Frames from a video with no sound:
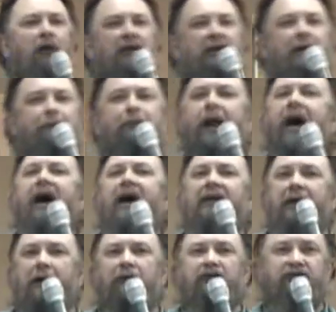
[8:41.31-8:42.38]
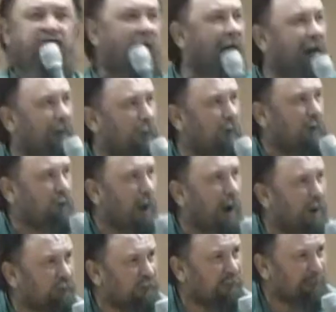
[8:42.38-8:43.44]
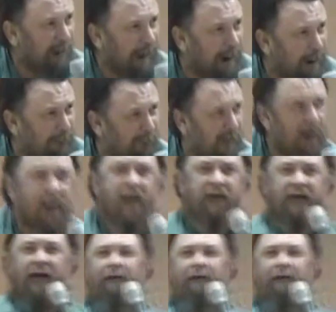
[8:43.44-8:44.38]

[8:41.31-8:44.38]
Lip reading: Only the blood that was shed on the cross of Calvary